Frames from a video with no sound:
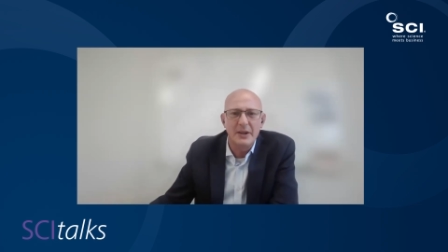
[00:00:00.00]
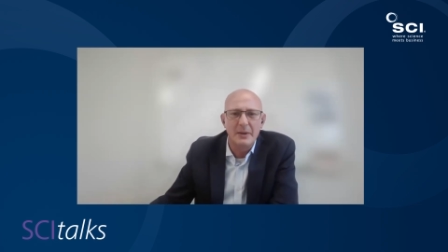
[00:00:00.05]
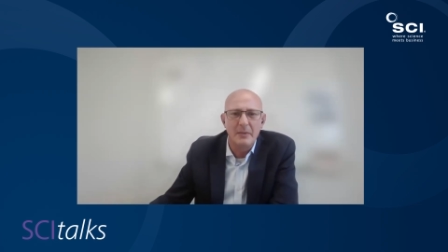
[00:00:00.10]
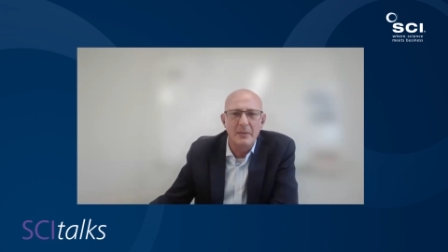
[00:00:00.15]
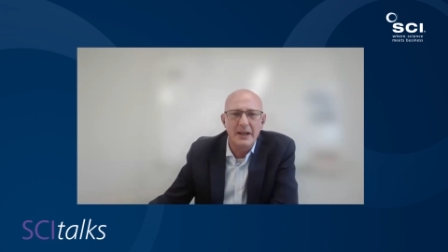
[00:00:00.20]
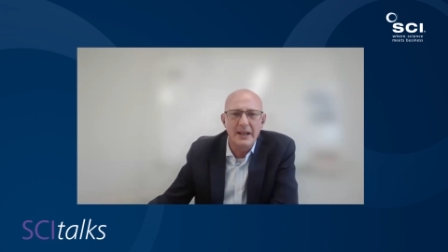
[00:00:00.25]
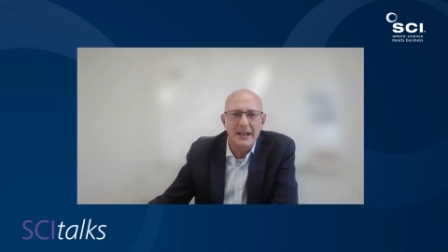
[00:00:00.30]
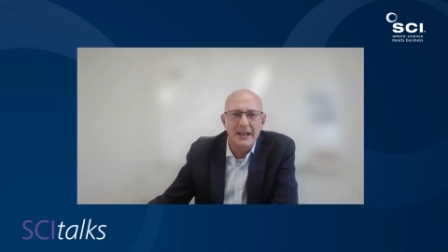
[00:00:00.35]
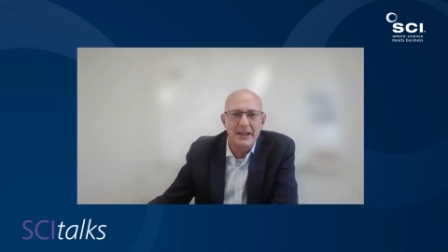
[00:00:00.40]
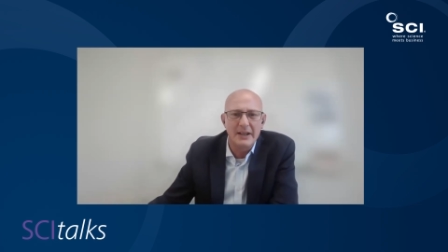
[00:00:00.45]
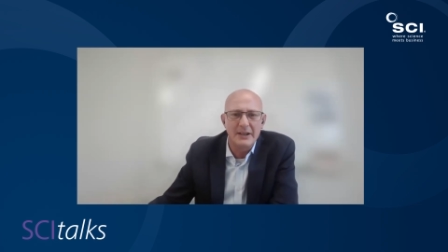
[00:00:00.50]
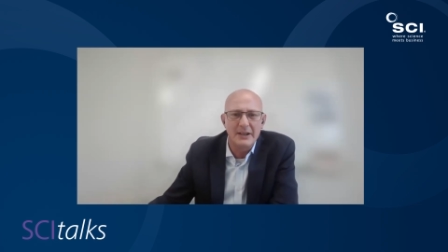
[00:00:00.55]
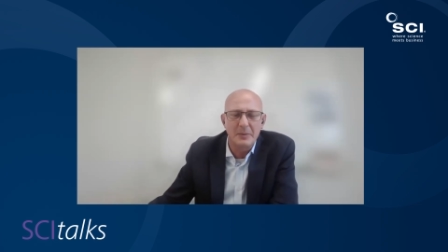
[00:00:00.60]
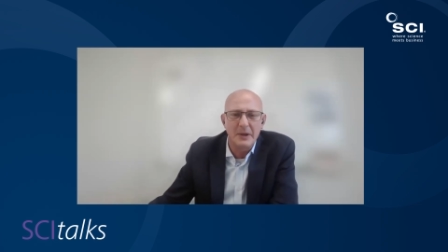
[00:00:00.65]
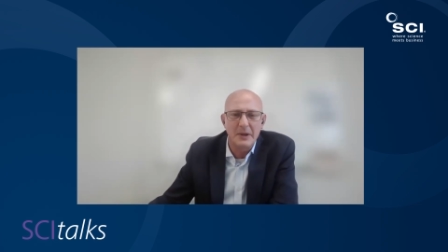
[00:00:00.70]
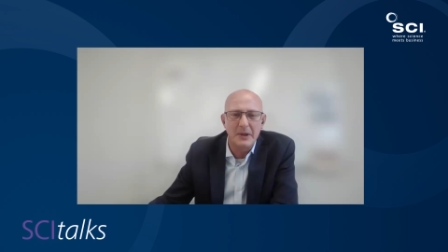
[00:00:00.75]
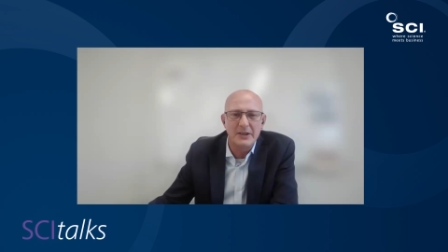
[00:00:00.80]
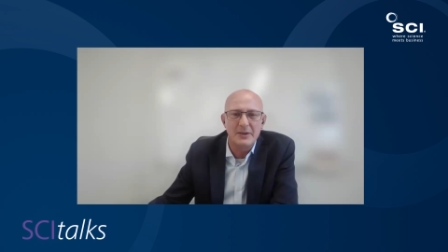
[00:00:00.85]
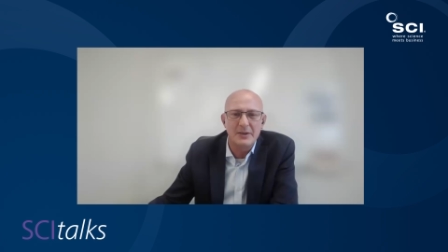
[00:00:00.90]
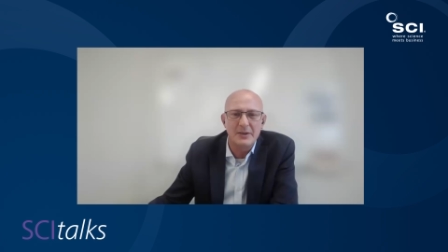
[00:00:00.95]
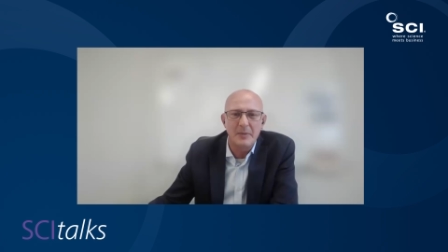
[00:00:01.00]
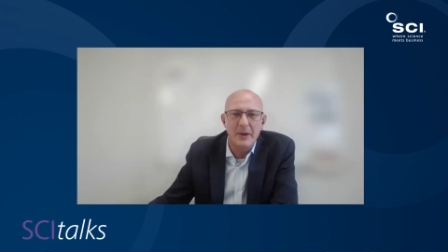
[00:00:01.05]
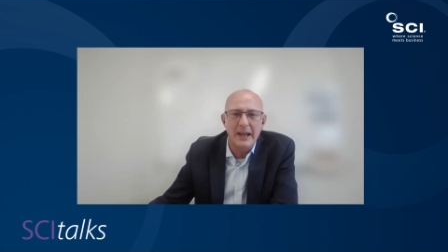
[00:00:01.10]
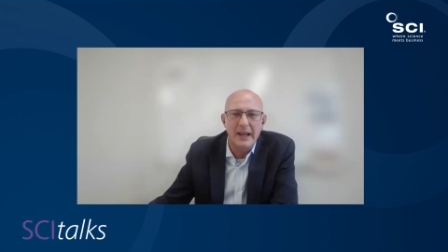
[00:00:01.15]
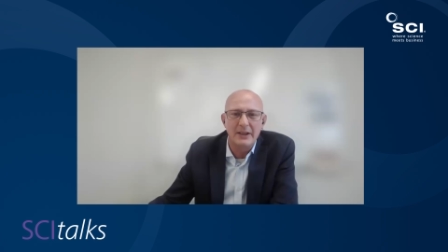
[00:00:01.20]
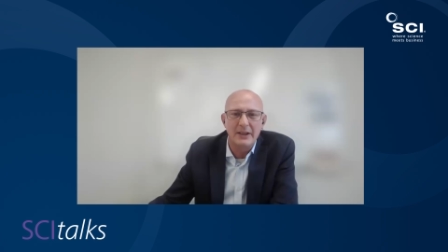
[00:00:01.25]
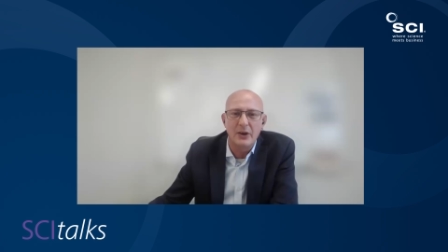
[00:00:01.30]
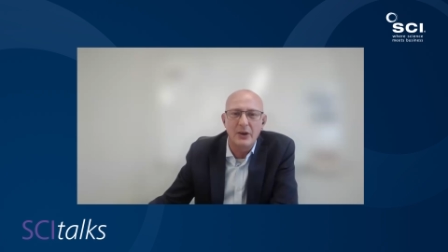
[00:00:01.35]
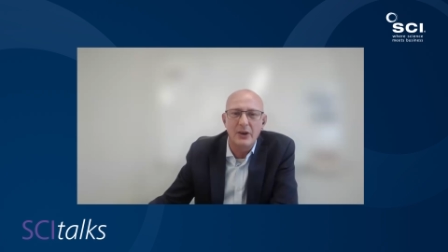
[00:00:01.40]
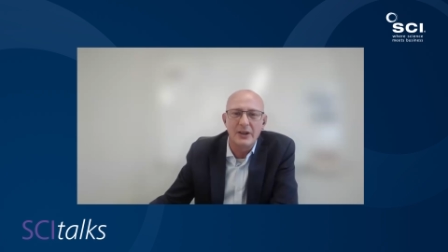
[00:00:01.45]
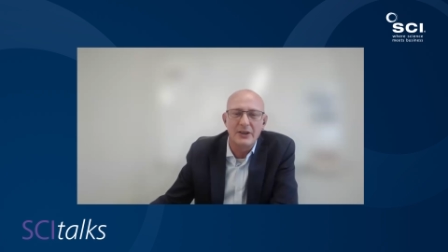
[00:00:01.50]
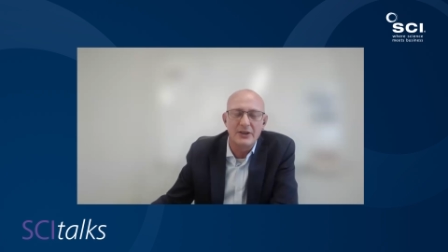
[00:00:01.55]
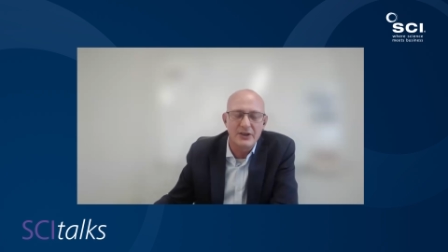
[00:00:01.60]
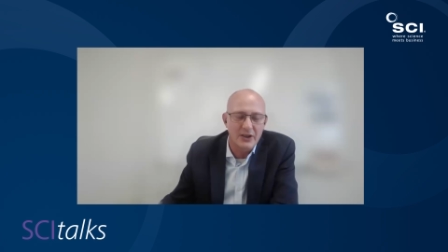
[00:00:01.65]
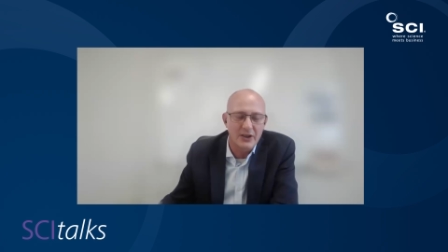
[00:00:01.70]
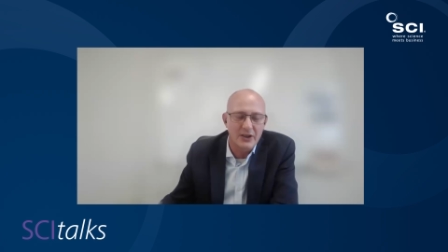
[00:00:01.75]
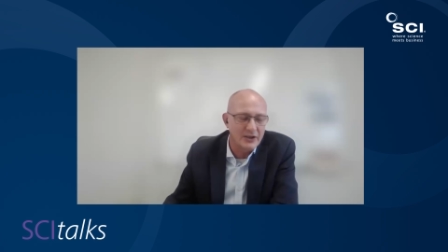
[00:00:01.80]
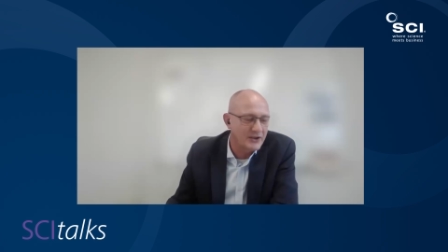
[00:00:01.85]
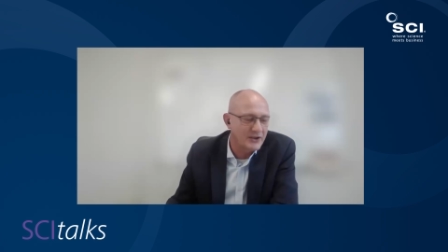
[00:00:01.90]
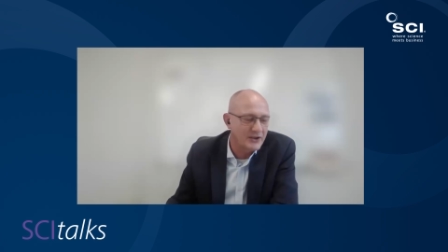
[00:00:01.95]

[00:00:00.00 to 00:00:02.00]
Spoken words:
the money that's being spent, or is